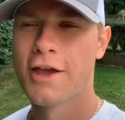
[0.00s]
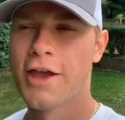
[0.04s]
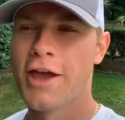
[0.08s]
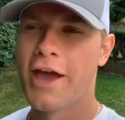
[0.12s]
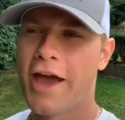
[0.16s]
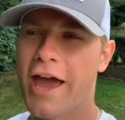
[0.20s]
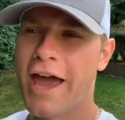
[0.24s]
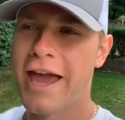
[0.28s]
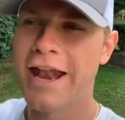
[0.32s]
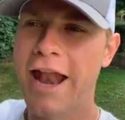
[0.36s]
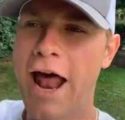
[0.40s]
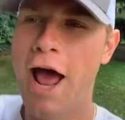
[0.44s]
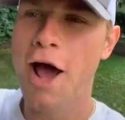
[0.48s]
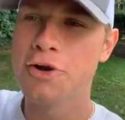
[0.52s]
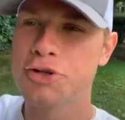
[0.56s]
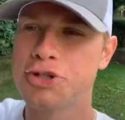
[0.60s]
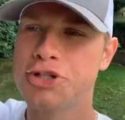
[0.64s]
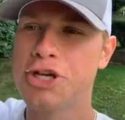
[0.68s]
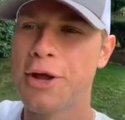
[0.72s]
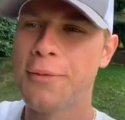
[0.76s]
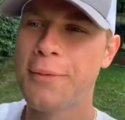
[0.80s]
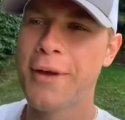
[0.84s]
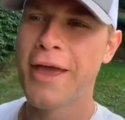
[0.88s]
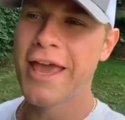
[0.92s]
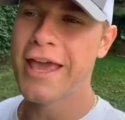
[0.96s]
Hey now,
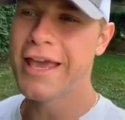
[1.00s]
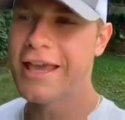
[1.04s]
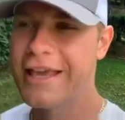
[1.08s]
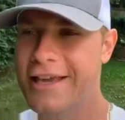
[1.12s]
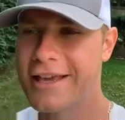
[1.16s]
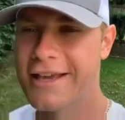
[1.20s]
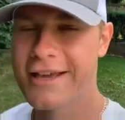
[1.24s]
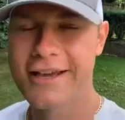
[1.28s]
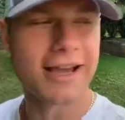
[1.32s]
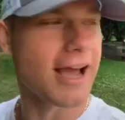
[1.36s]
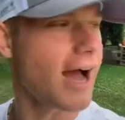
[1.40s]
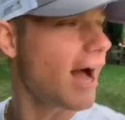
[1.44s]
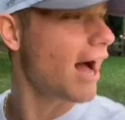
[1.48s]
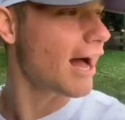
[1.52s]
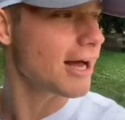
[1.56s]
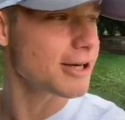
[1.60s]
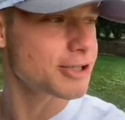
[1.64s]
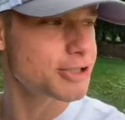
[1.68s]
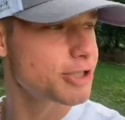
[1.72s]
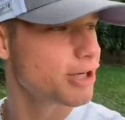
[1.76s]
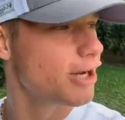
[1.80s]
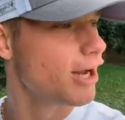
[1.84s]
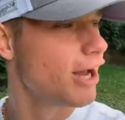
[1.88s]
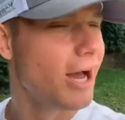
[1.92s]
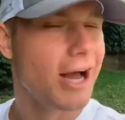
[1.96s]
Jimmy.
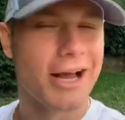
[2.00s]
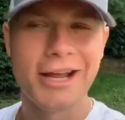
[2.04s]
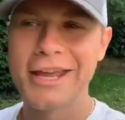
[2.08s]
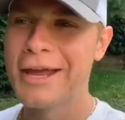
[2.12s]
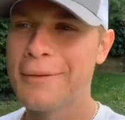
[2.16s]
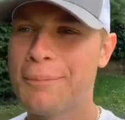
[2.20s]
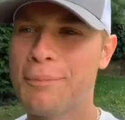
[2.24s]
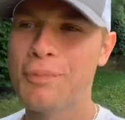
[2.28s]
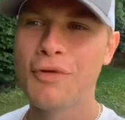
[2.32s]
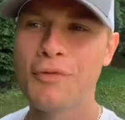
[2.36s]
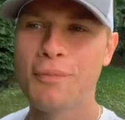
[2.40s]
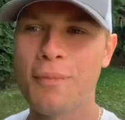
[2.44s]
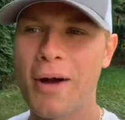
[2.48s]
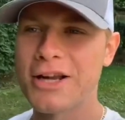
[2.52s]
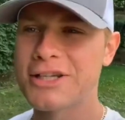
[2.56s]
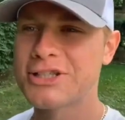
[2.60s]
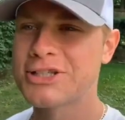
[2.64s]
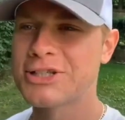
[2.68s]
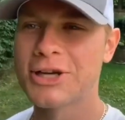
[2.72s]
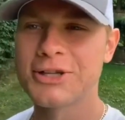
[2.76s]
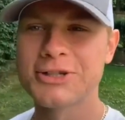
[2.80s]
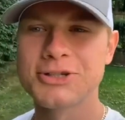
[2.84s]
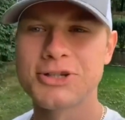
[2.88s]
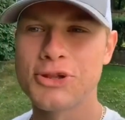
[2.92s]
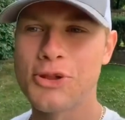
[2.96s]
Gosh, I can't believe my
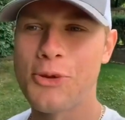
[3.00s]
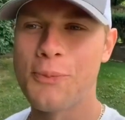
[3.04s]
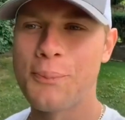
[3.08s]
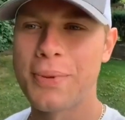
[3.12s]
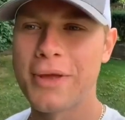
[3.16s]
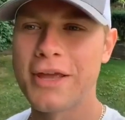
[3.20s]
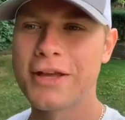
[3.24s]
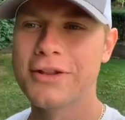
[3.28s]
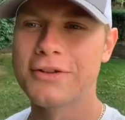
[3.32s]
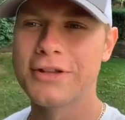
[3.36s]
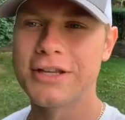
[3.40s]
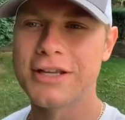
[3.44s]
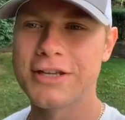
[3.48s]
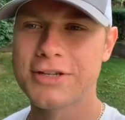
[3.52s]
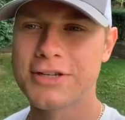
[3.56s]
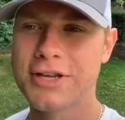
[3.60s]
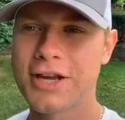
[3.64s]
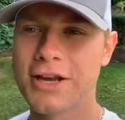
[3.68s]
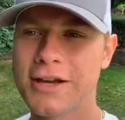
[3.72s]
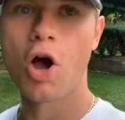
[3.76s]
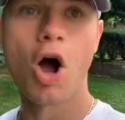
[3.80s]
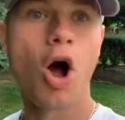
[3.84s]
son's in the big leagues.